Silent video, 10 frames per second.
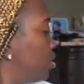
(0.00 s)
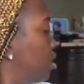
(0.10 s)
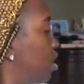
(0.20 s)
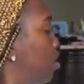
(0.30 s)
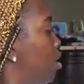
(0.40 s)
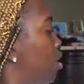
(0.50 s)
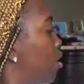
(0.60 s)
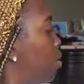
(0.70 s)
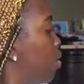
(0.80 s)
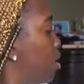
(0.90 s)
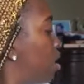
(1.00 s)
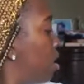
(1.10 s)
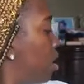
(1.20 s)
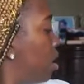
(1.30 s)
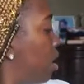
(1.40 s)
So
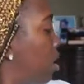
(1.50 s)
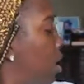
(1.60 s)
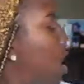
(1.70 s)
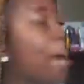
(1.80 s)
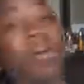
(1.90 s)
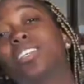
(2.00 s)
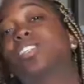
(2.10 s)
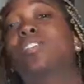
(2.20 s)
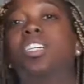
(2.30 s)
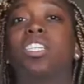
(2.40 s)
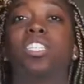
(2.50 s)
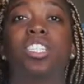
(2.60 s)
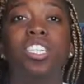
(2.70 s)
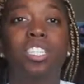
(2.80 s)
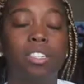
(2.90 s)
I bought souvenirs
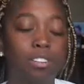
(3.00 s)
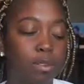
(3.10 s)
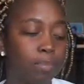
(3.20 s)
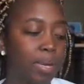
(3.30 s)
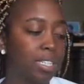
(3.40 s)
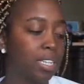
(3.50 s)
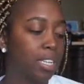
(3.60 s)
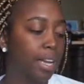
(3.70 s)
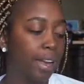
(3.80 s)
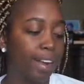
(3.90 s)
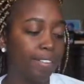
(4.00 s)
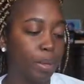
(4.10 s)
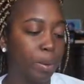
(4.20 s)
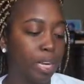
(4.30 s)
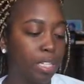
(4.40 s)
literally for basically like
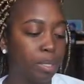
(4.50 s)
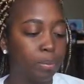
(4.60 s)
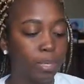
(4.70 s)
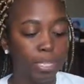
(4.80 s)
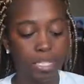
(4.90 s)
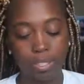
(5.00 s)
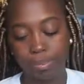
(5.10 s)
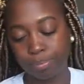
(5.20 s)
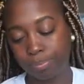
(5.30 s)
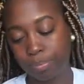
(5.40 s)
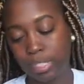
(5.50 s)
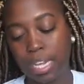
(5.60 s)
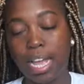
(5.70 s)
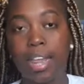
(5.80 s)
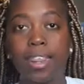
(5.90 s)
everybody, but
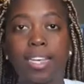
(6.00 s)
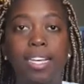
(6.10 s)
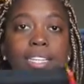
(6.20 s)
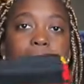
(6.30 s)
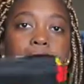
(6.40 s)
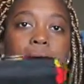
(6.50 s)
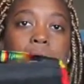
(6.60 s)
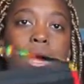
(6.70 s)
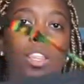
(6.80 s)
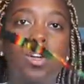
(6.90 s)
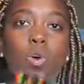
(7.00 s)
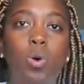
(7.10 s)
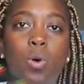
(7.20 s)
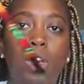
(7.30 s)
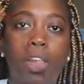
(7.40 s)
this
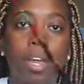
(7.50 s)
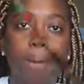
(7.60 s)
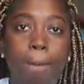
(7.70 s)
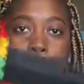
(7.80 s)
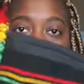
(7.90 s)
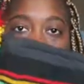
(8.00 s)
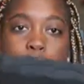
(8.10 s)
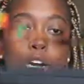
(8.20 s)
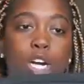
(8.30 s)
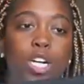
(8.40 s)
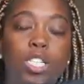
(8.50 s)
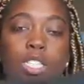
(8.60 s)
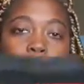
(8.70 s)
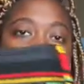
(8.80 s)
little like purse